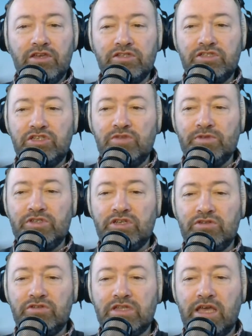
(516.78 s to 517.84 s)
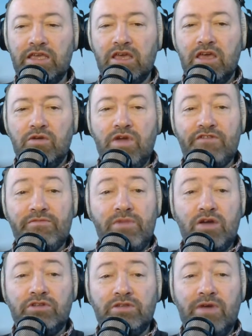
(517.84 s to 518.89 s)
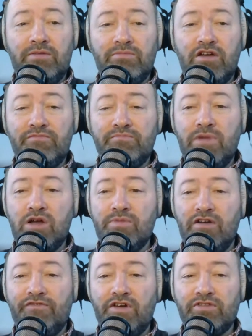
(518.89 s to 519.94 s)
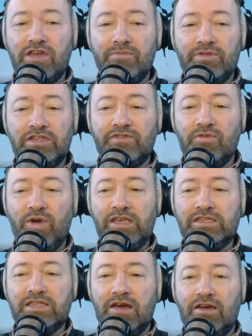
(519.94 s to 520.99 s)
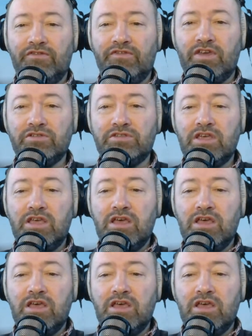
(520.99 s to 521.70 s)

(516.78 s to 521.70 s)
Consumer Tuesday, we haven't moaned about mobile phone companies for weeks now, it feels.